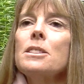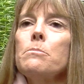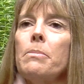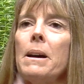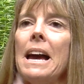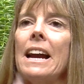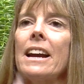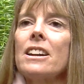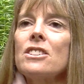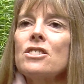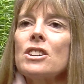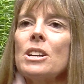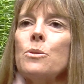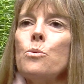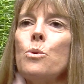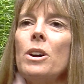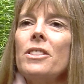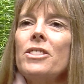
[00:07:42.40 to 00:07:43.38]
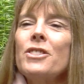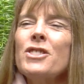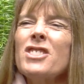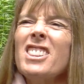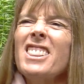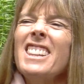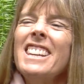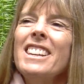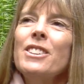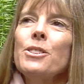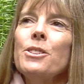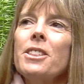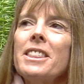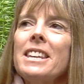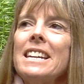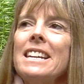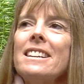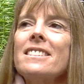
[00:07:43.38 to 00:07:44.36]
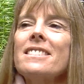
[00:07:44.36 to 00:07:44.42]
the package I want. There's little
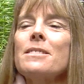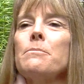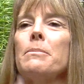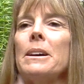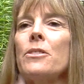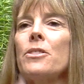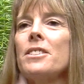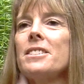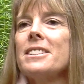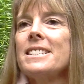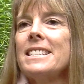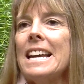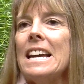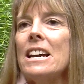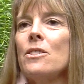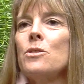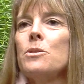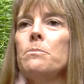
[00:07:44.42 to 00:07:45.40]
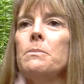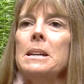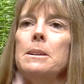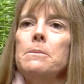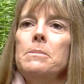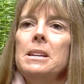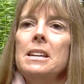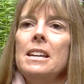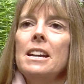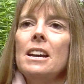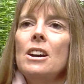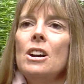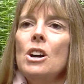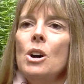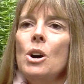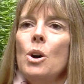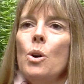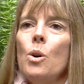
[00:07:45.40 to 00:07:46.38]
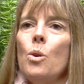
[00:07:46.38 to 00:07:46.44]
things about the sound maybe,
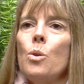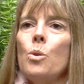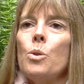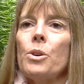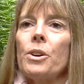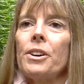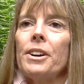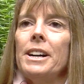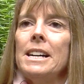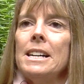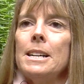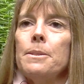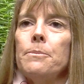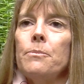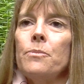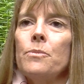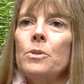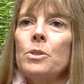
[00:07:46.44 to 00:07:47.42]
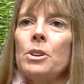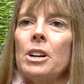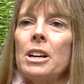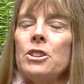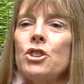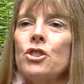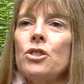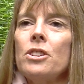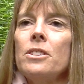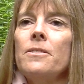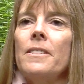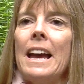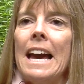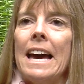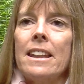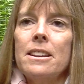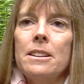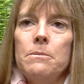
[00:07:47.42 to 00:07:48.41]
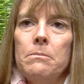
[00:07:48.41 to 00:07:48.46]
or where I should have
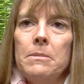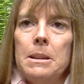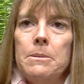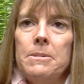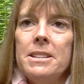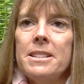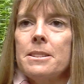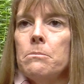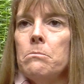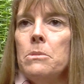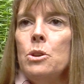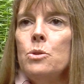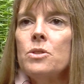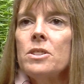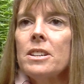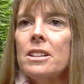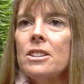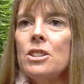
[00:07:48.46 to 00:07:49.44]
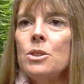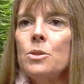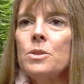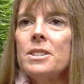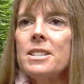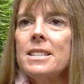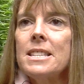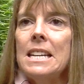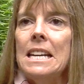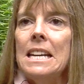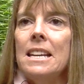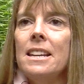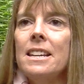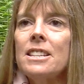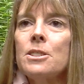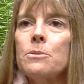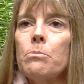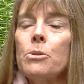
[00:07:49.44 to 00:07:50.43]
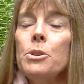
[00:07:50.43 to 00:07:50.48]
added maybe some music to a scene.
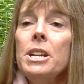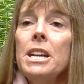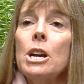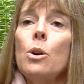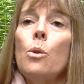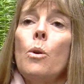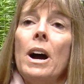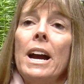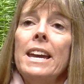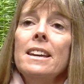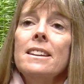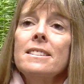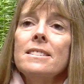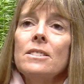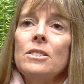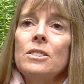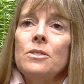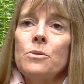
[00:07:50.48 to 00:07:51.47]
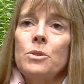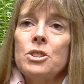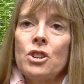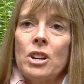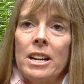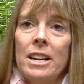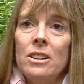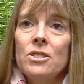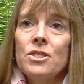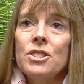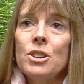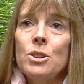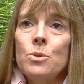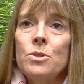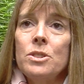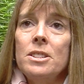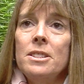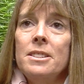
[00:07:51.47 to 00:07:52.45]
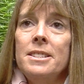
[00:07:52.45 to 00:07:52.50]
It's pretty quiet, which I also
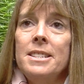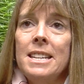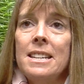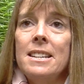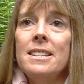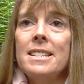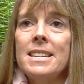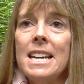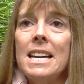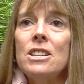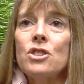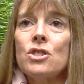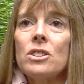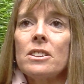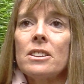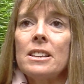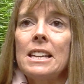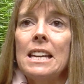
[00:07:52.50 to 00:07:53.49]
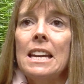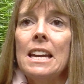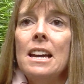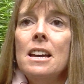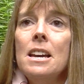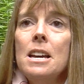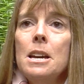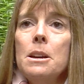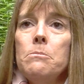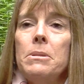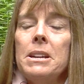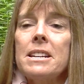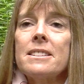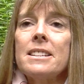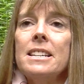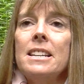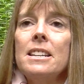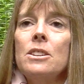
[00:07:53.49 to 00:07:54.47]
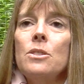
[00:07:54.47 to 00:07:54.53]
did intentionally, because
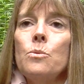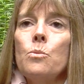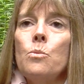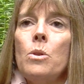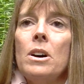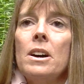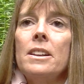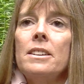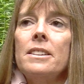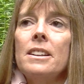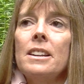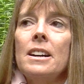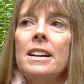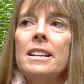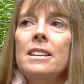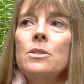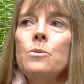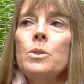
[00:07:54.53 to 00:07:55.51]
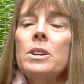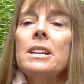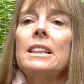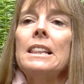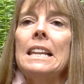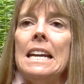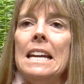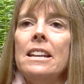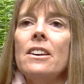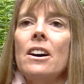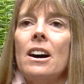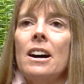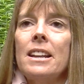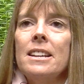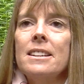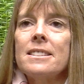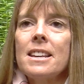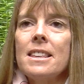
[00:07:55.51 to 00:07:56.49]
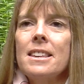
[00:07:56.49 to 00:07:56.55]
I didn't want to lead the
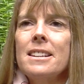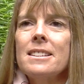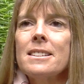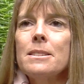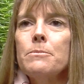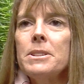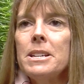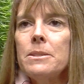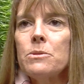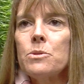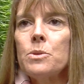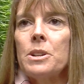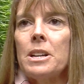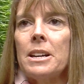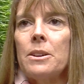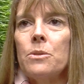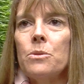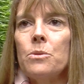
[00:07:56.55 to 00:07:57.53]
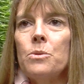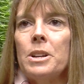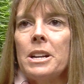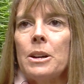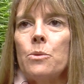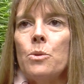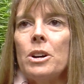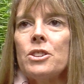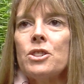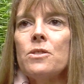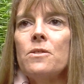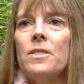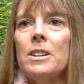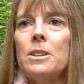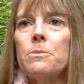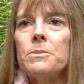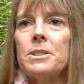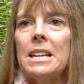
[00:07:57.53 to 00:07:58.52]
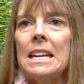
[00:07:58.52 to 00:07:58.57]
audience. I think sometimes when I watch
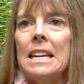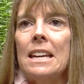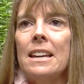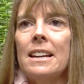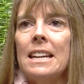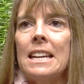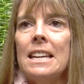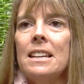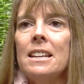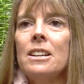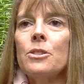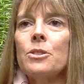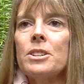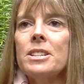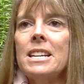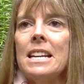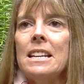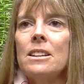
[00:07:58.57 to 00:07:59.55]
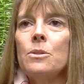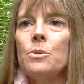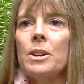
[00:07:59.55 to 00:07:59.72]
films, I get irritated